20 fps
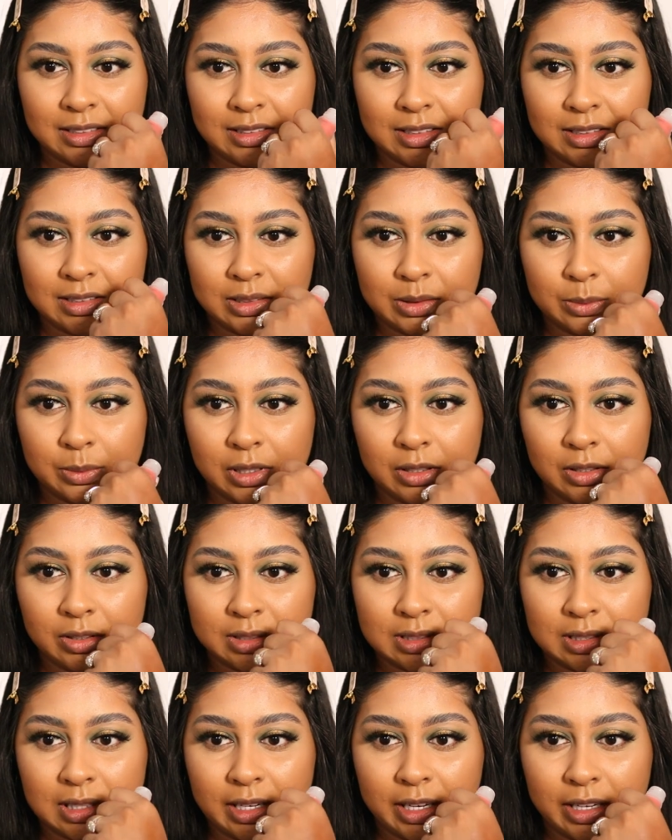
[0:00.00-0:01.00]
This is what it
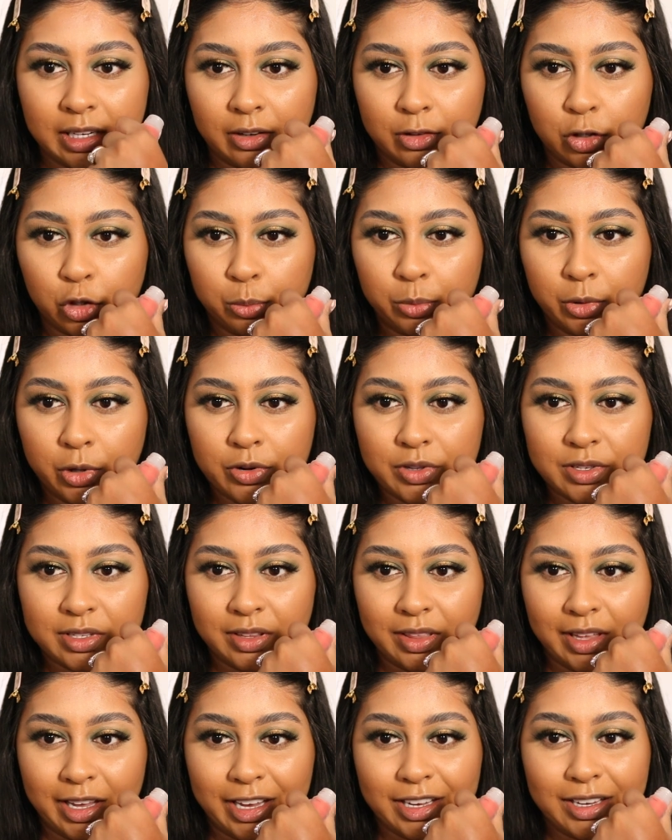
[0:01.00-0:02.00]
looks like. I've got
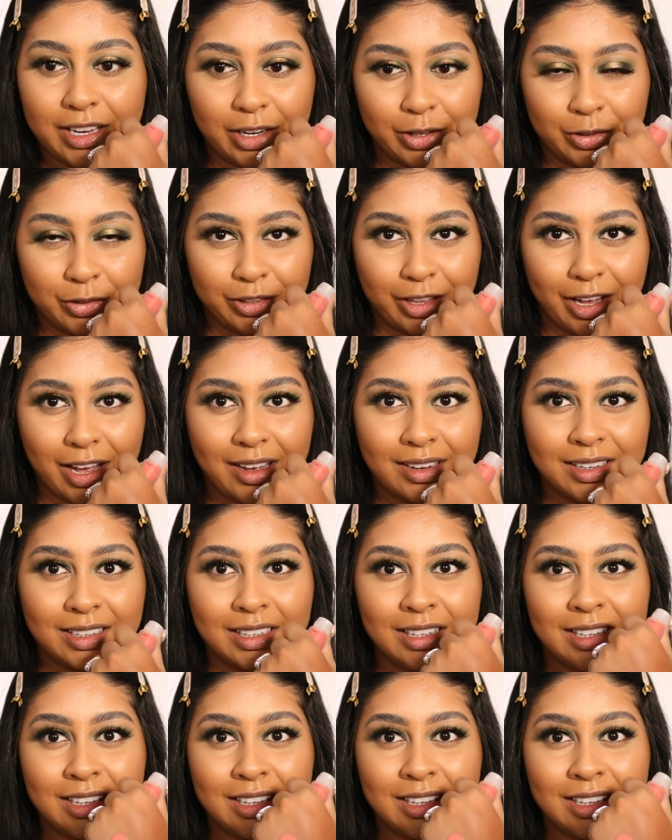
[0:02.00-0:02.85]
bronzer there. Ignore that.